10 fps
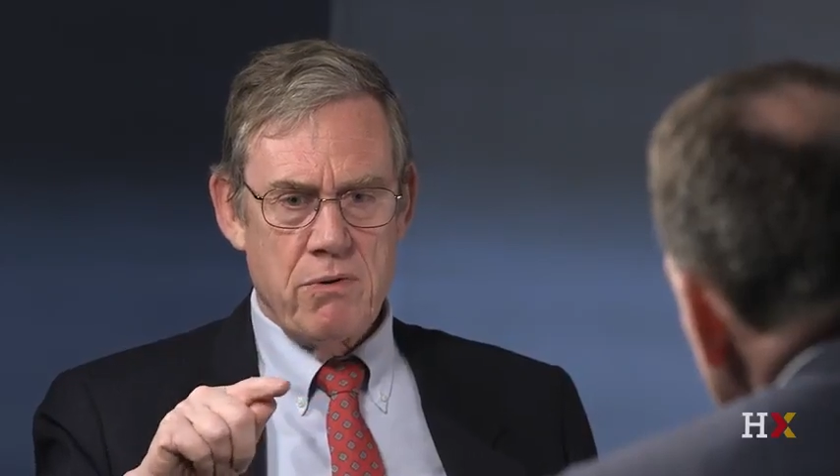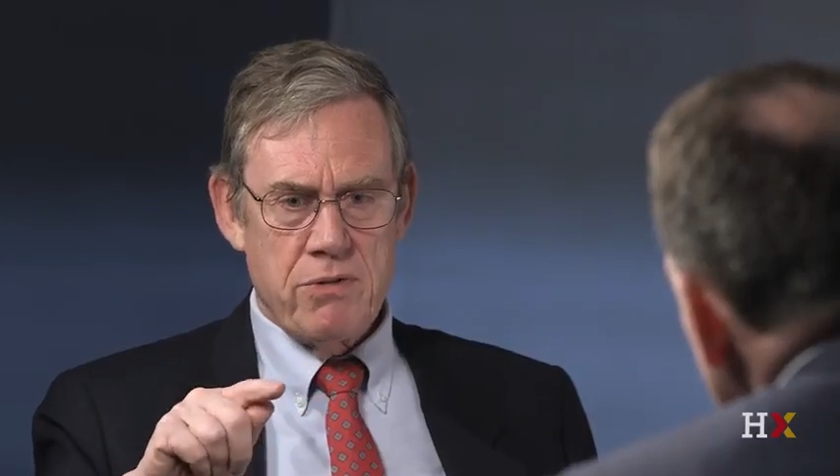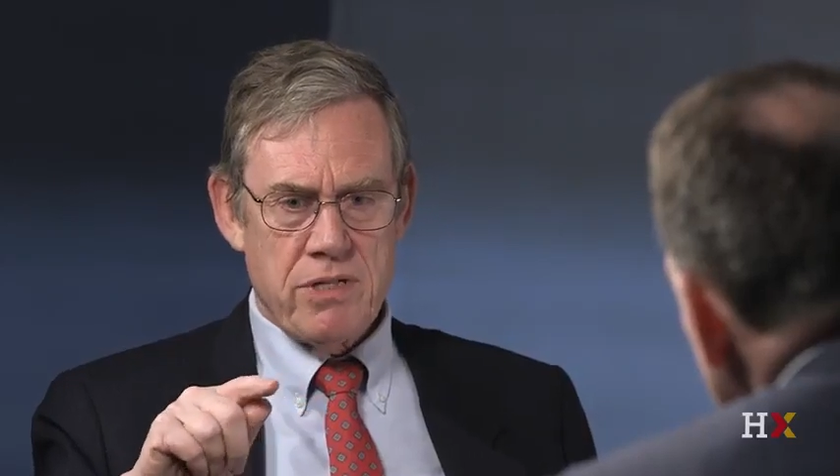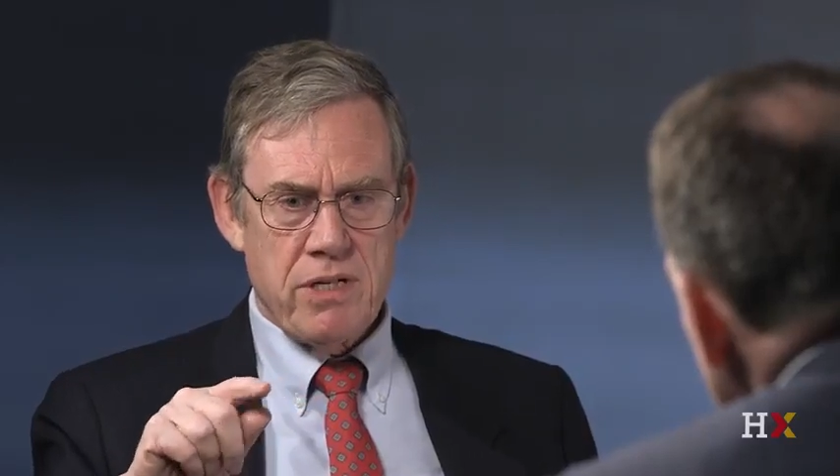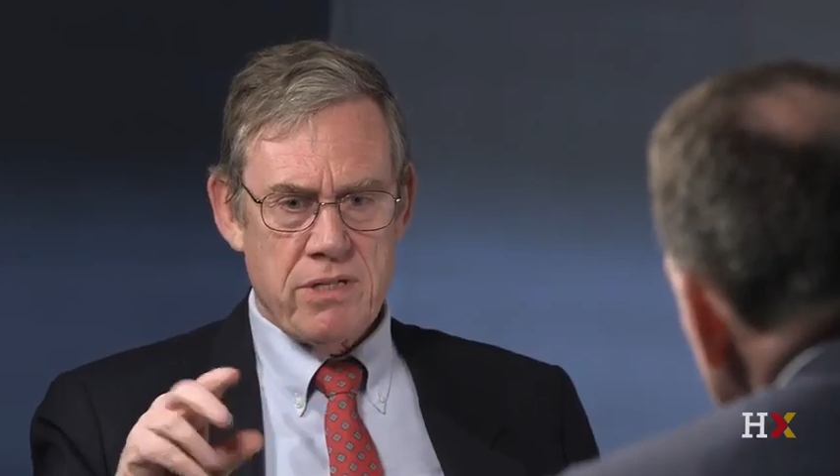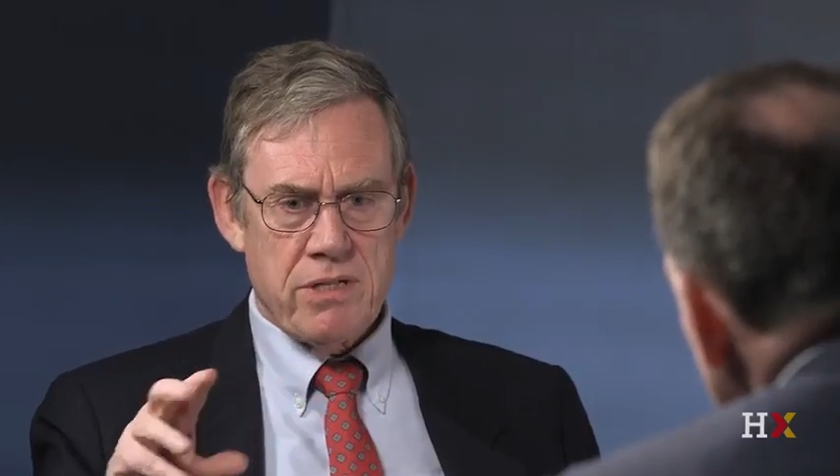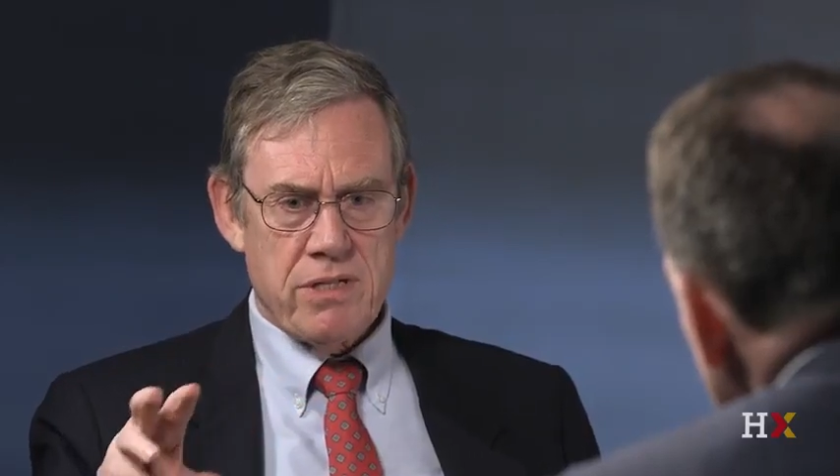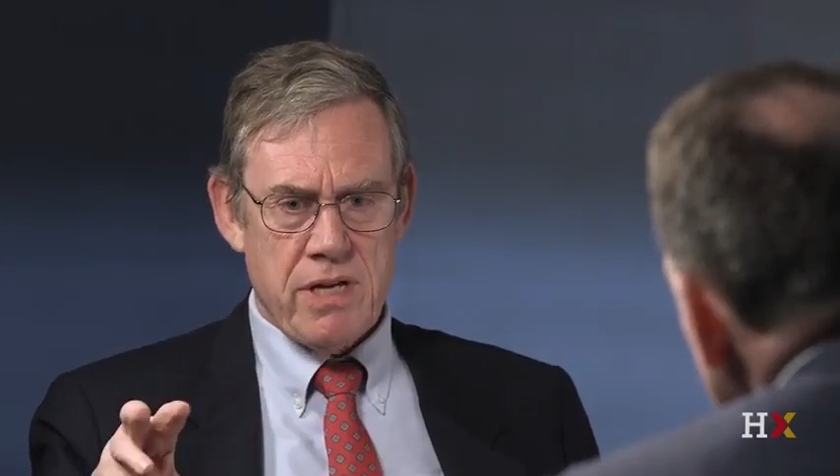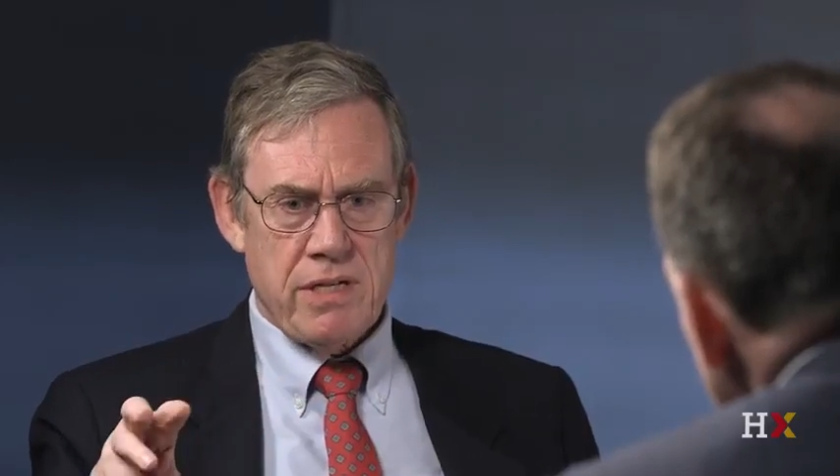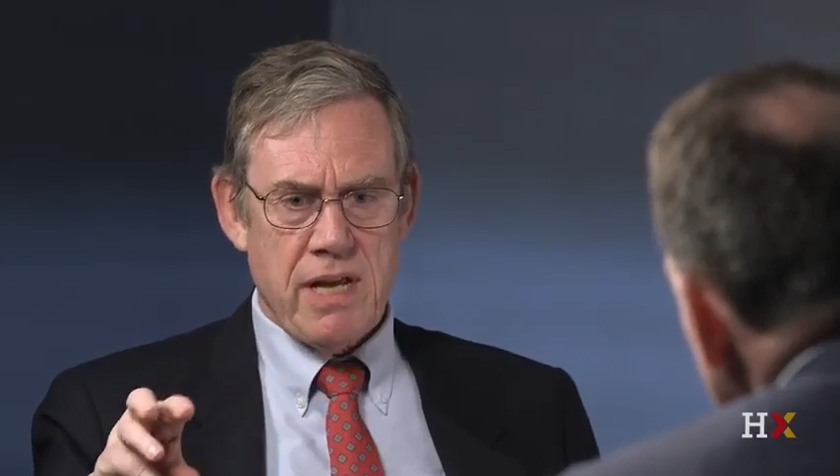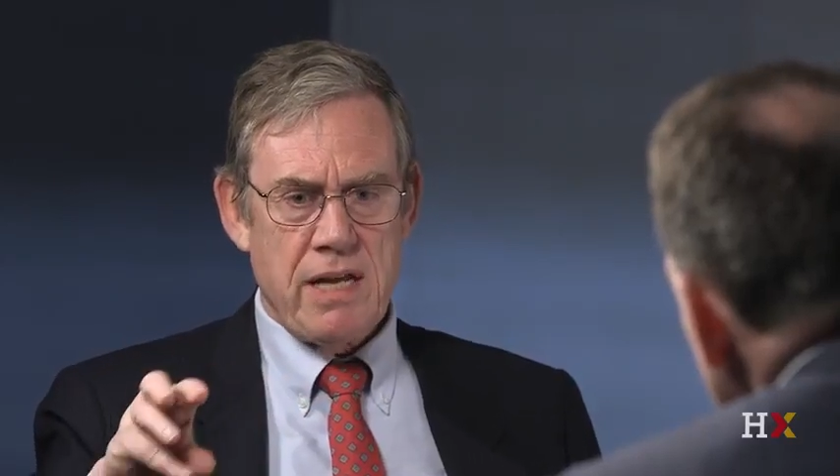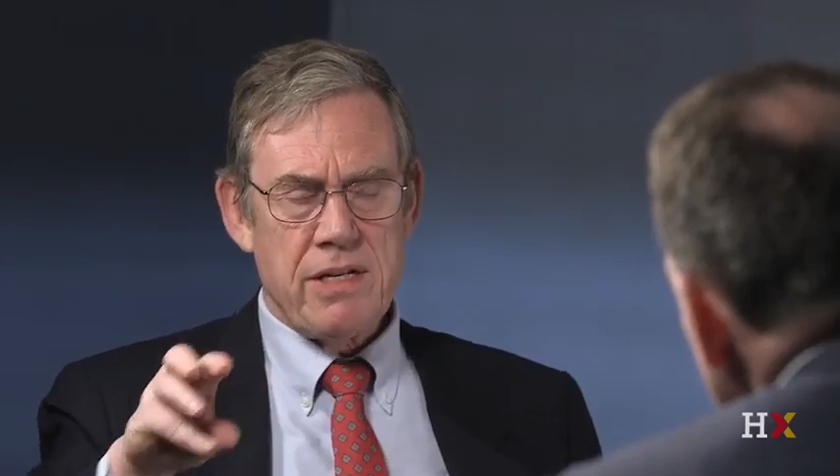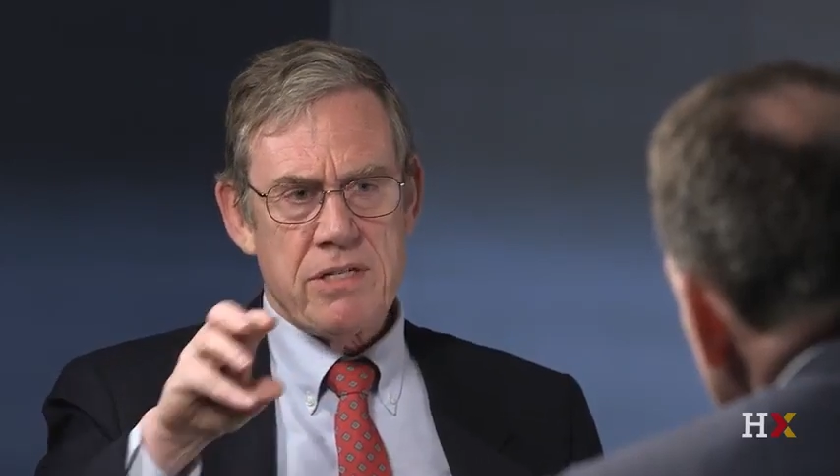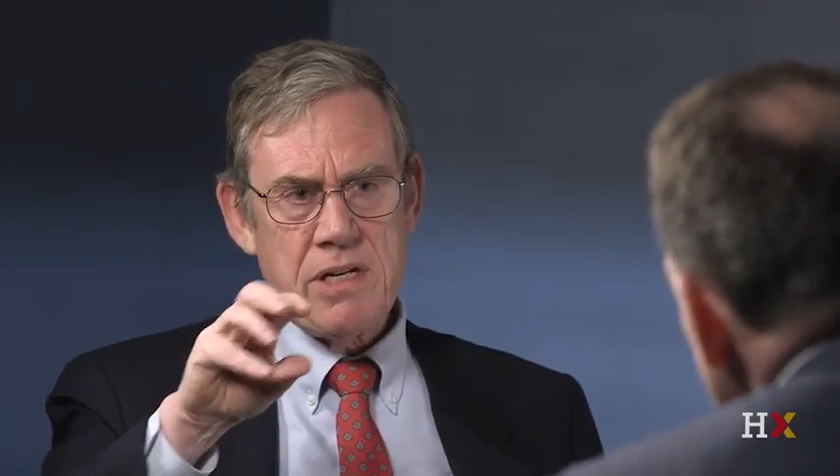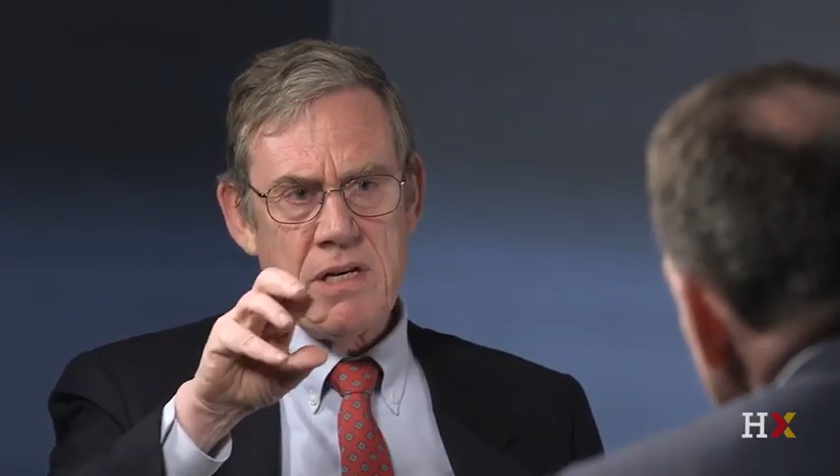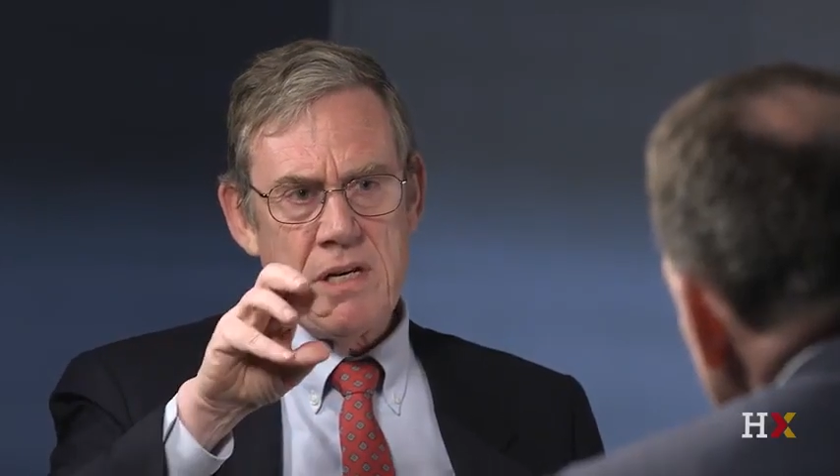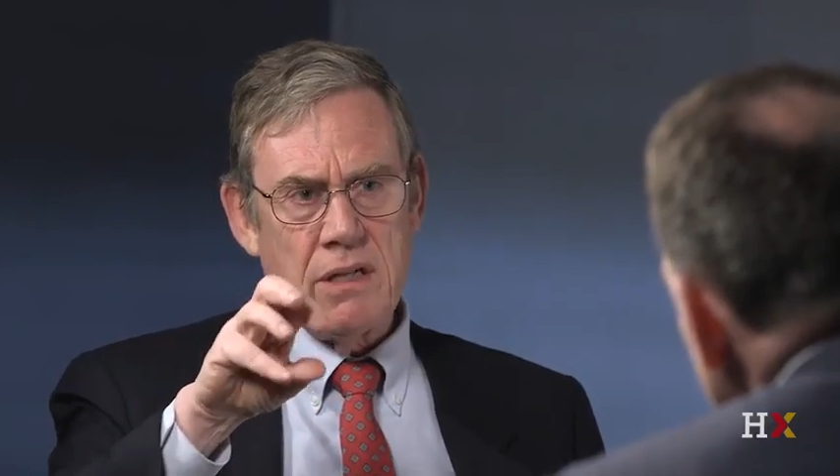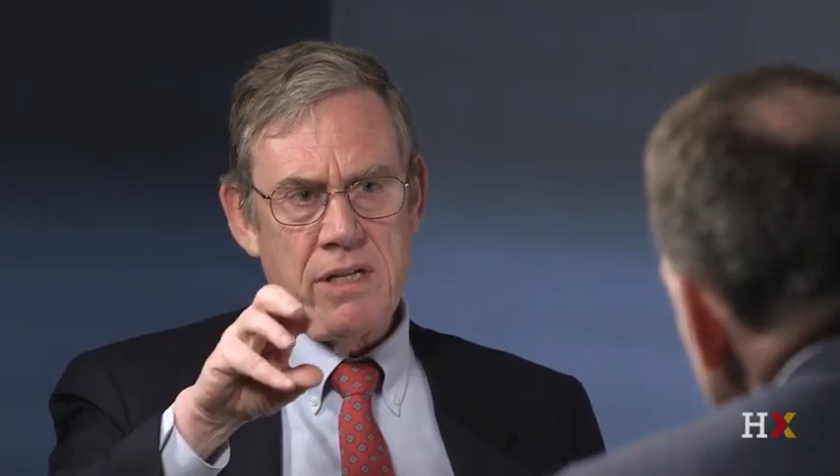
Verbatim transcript: you see, tend to see